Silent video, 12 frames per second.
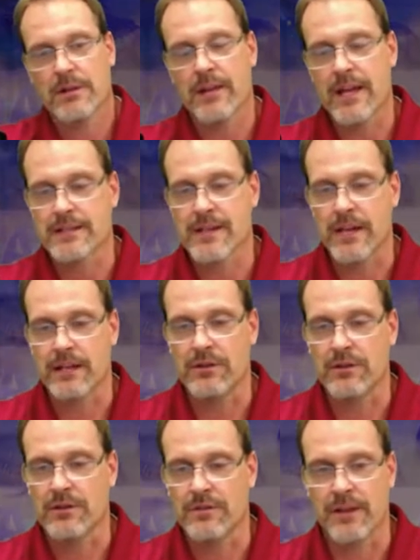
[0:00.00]
That's how you do
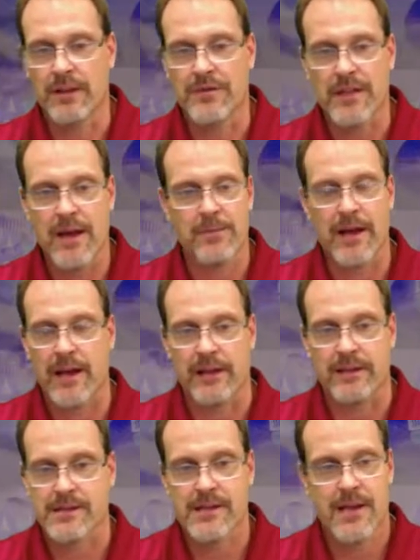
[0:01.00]
the. And the fly pad
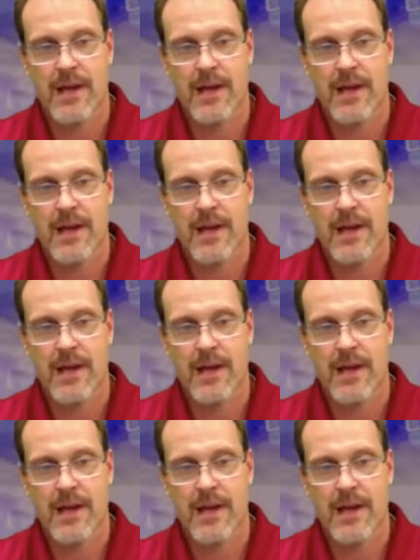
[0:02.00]
is.